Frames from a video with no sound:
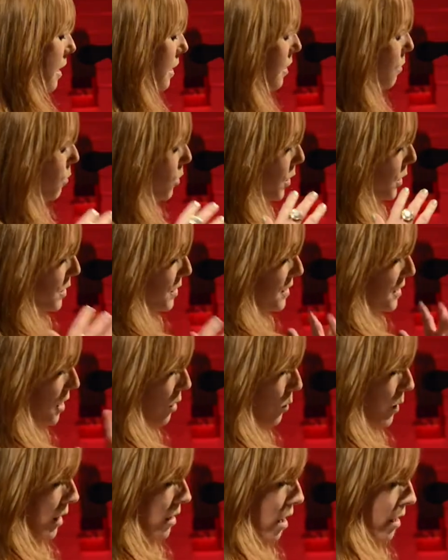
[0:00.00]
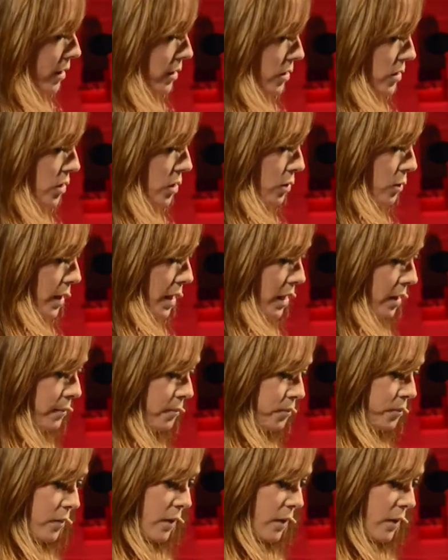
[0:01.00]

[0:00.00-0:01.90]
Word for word: And we're going to see what God is doing